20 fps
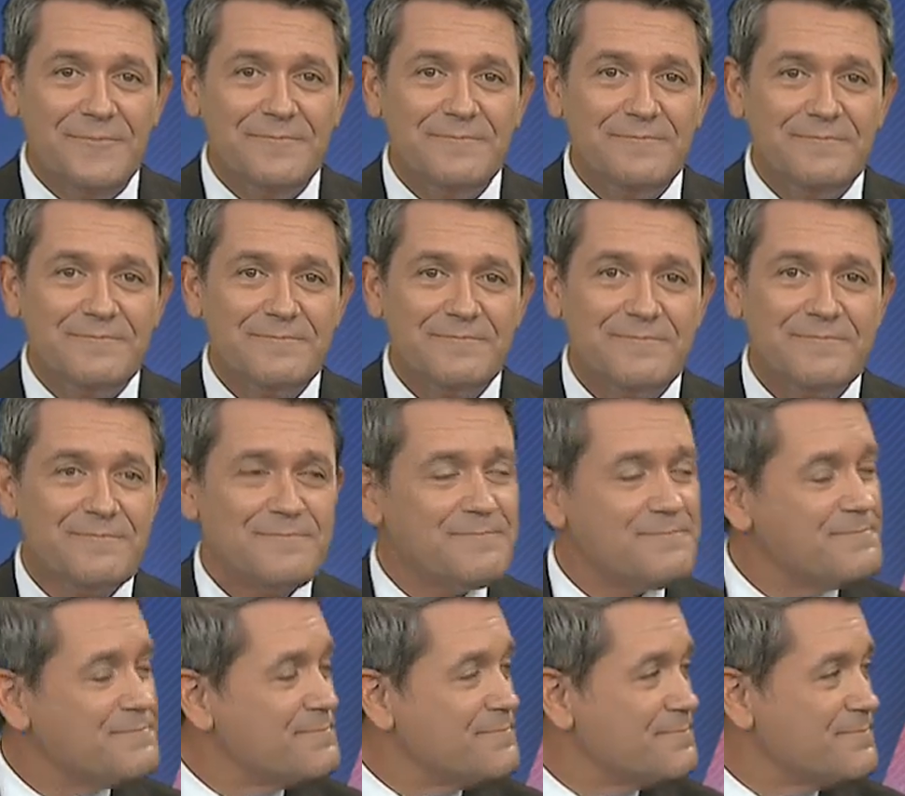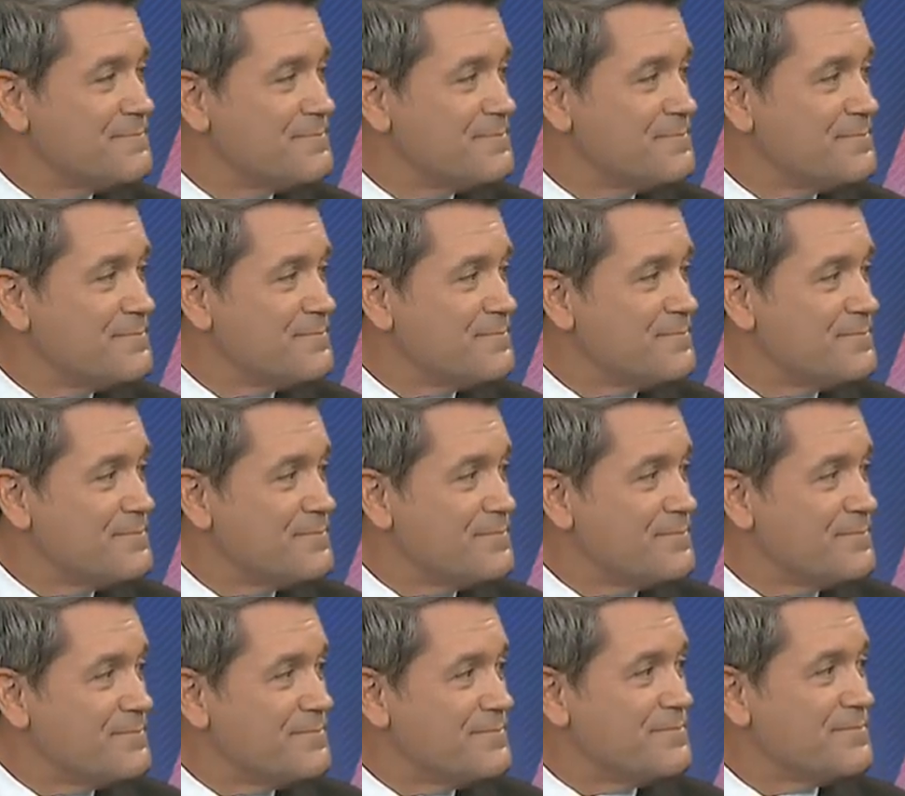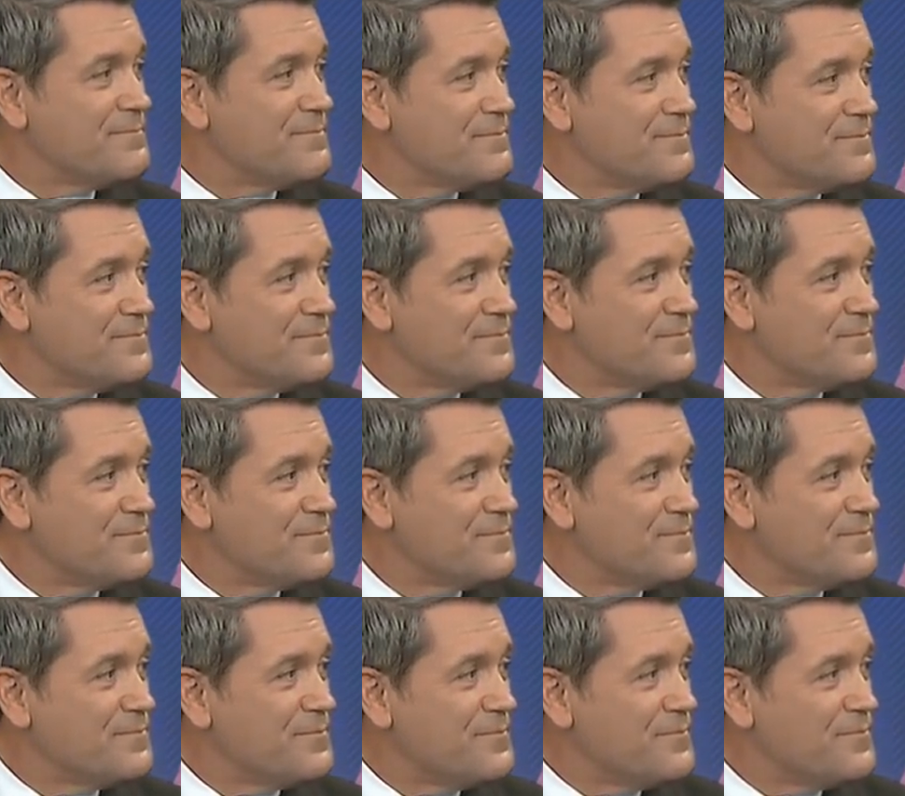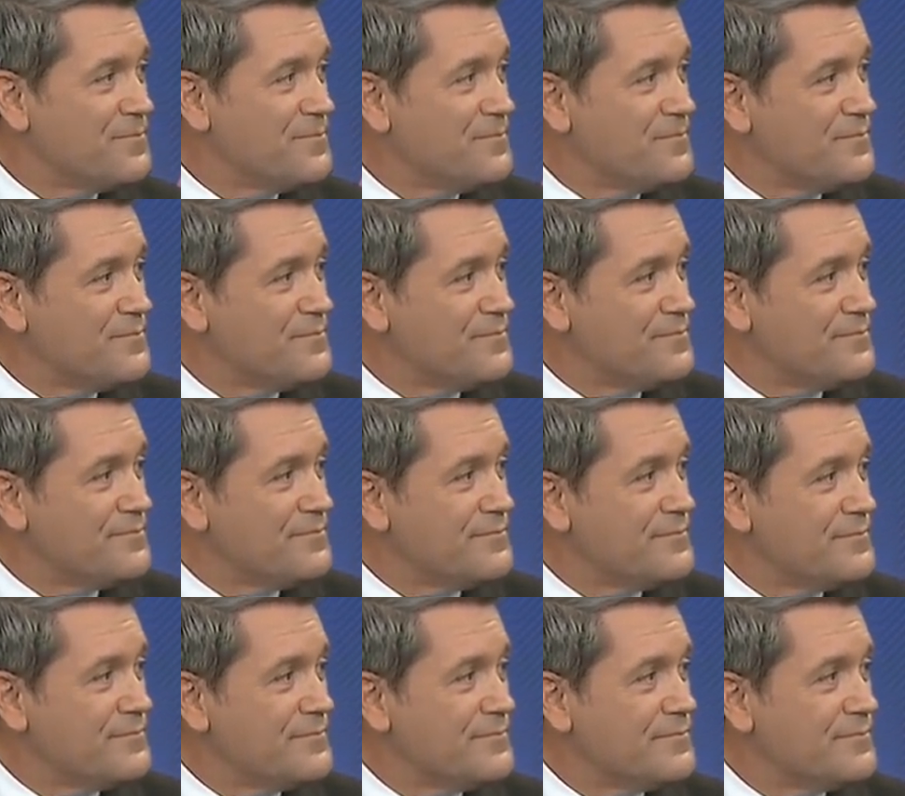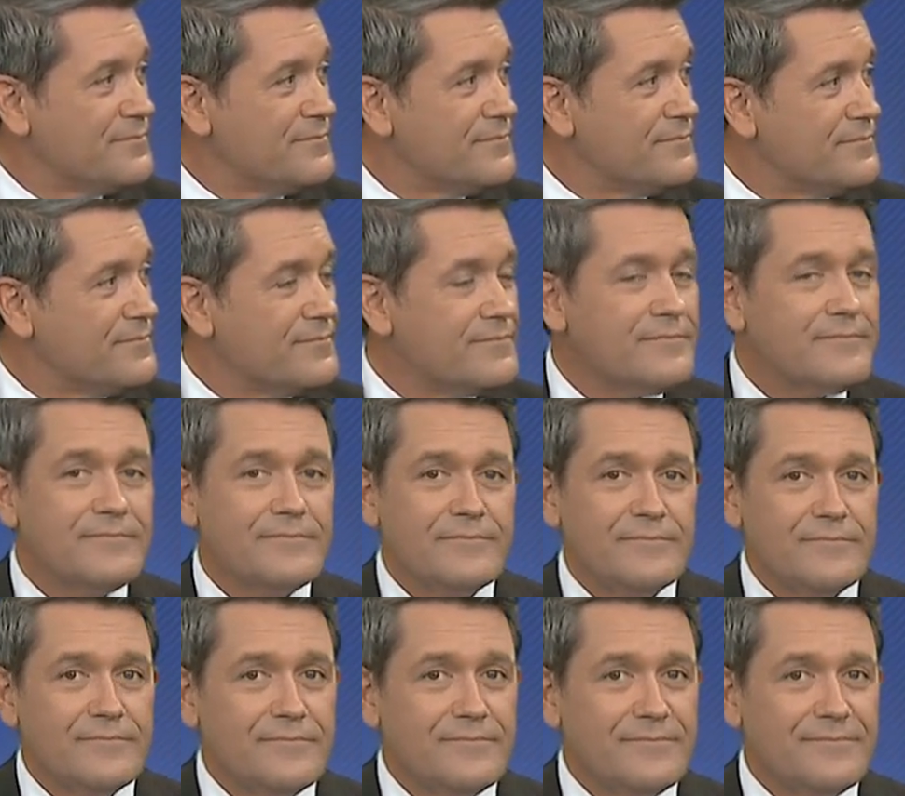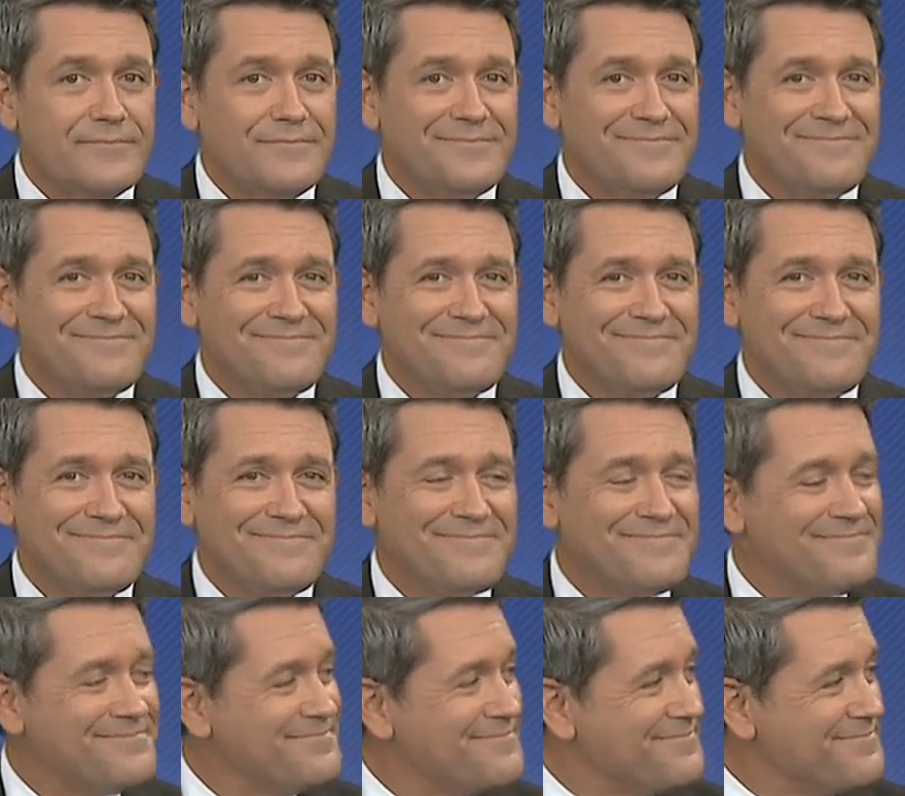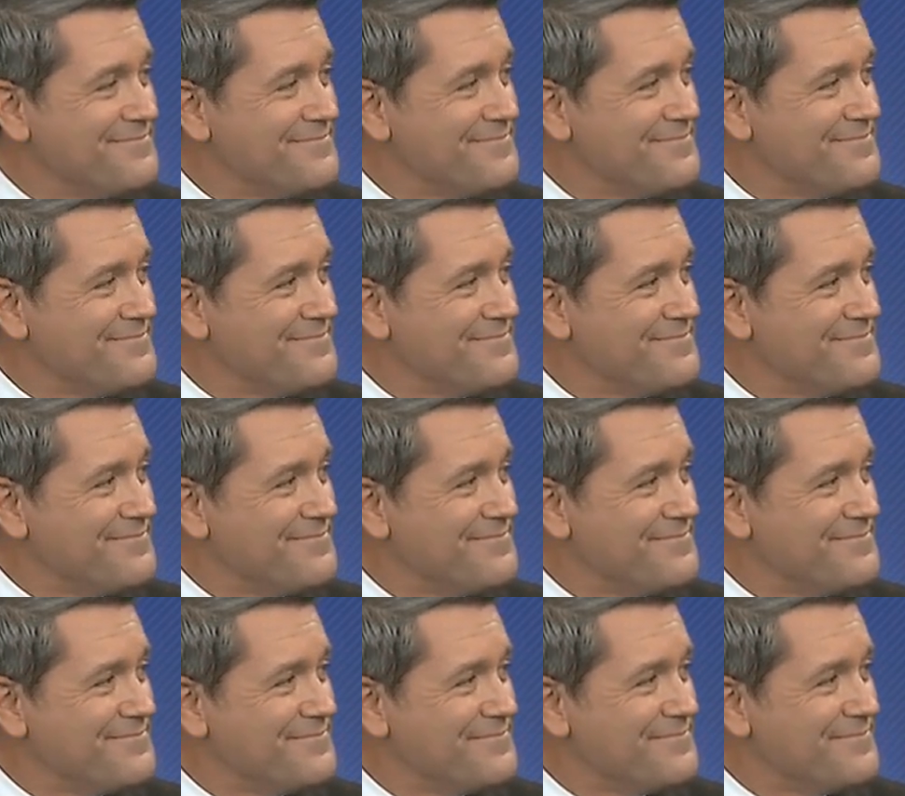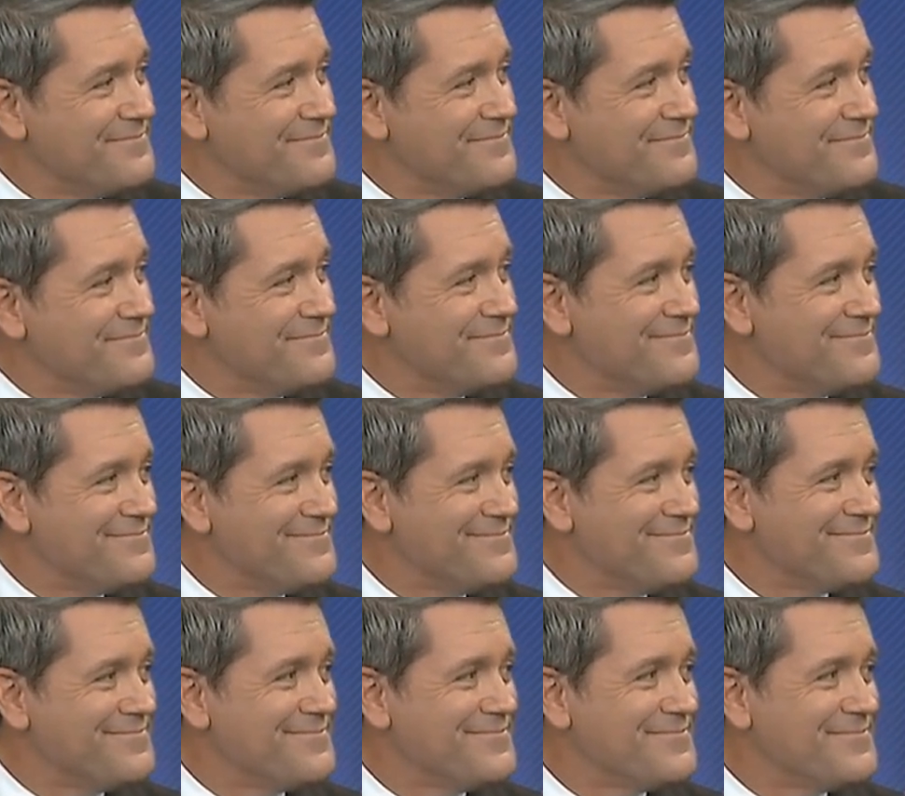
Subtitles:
[no speech]